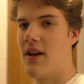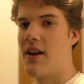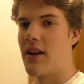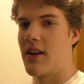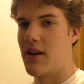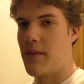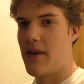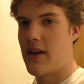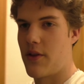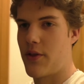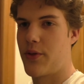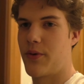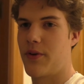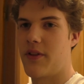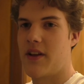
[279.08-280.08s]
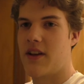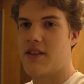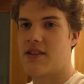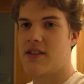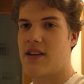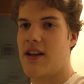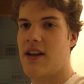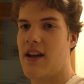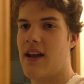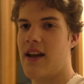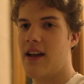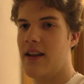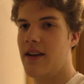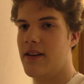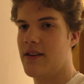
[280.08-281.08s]
gonna make it through this.
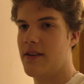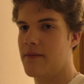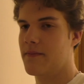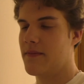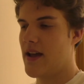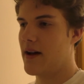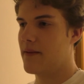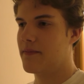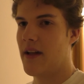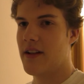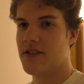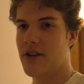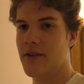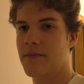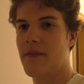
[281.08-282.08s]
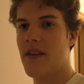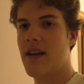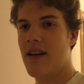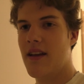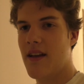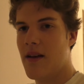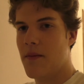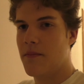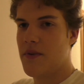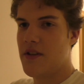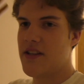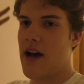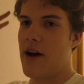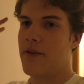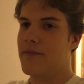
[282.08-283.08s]
And yeah, that's all.
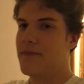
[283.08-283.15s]
Peace out.